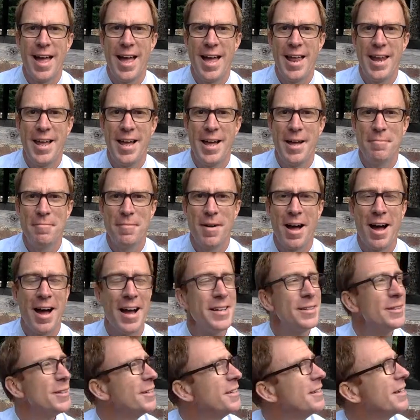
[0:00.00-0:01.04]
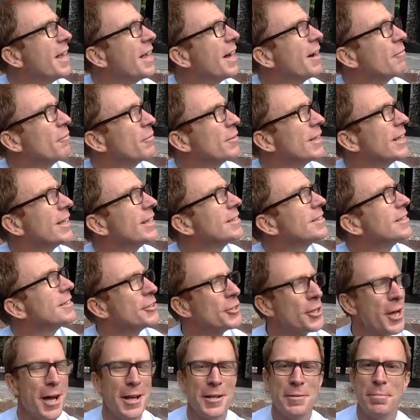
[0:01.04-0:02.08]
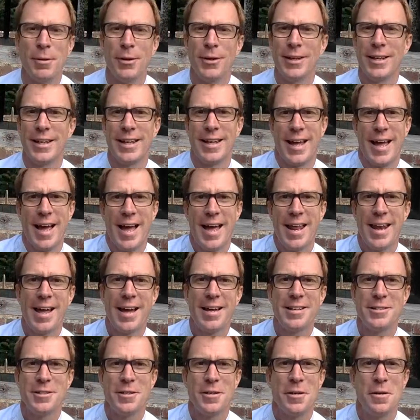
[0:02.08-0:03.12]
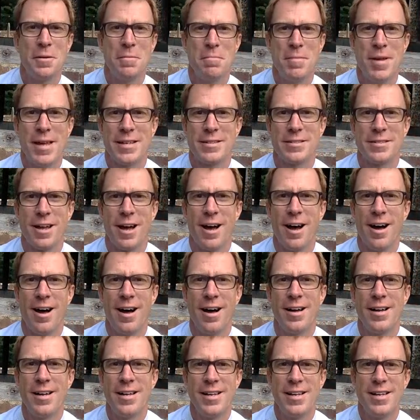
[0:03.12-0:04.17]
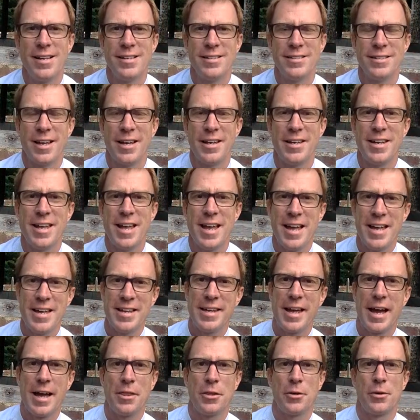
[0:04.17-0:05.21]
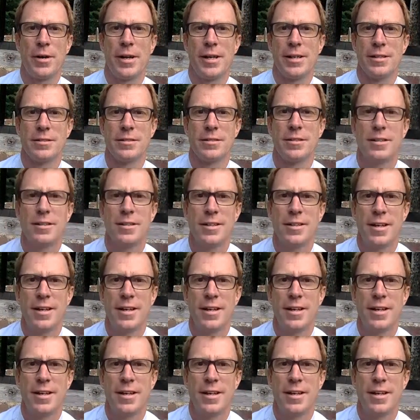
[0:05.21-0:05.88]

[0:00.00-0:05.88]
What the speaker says: and I do love this church building, and I do miss our Sunday gatherings.